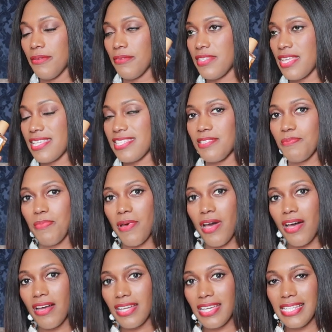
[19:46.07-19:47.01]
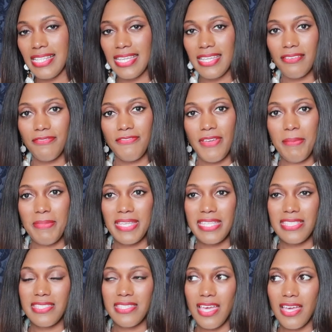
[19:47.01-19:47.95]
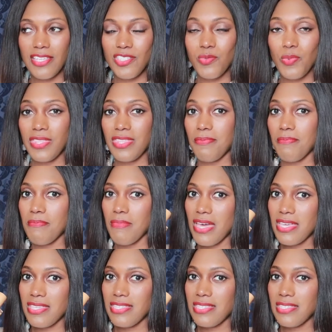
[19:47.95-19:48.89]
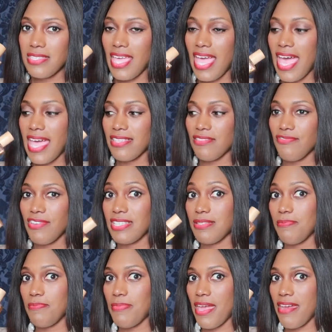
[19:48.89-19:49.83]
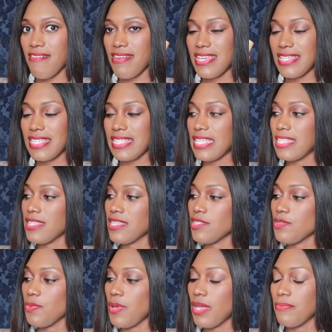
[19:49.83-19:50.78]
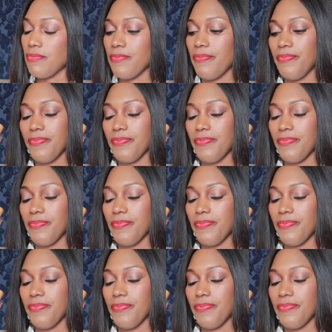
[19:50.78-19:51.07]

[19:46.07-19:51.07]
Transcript: that sparkling feminine touch with musk and red berries in this one.